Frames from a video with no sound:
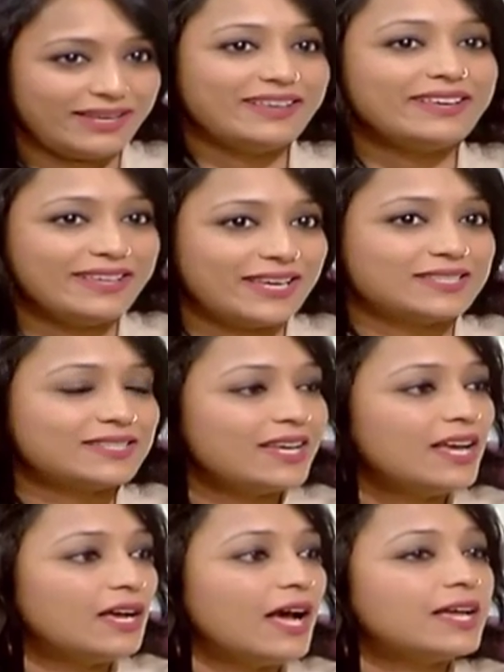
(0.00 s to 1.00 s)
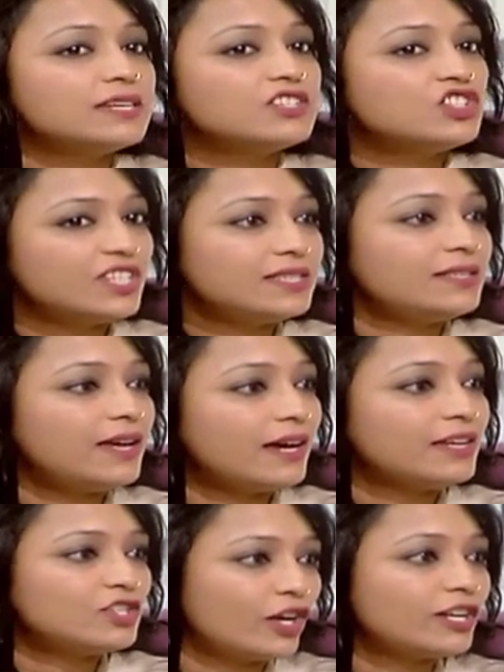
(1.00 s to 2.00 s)
yes, and
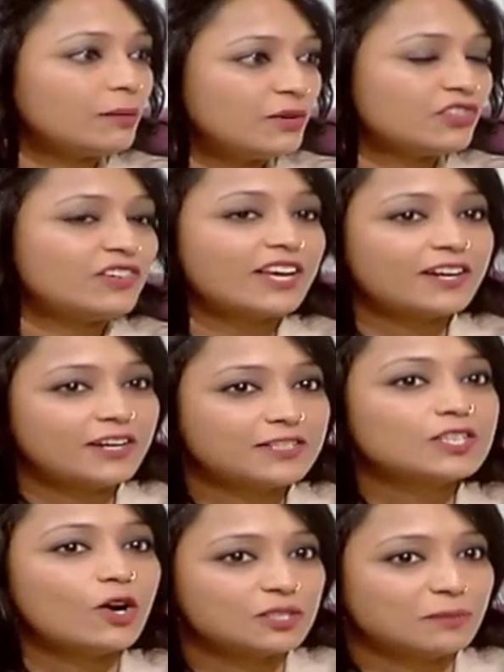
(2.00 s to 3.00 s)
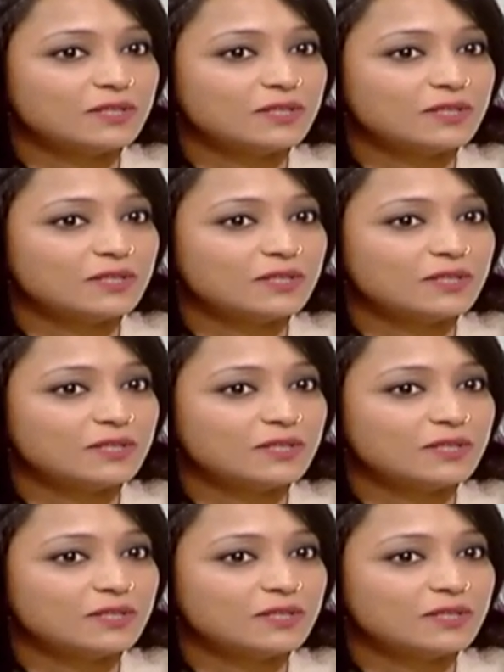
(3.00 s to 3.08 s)
JCI, Joint Commission accredits hospitals.